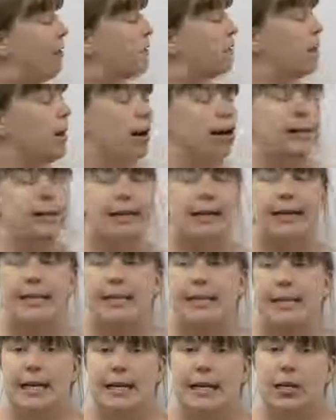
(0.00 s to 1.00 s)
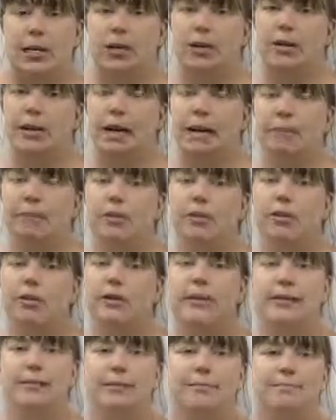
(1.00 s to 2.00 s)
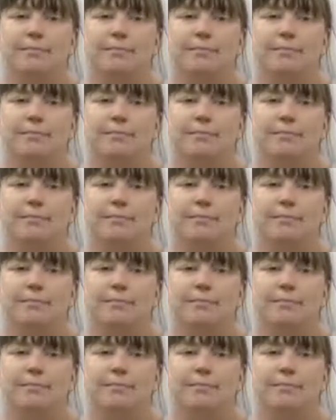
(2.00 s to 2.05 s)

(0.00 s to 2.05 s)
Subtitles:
a market in your neighborhood?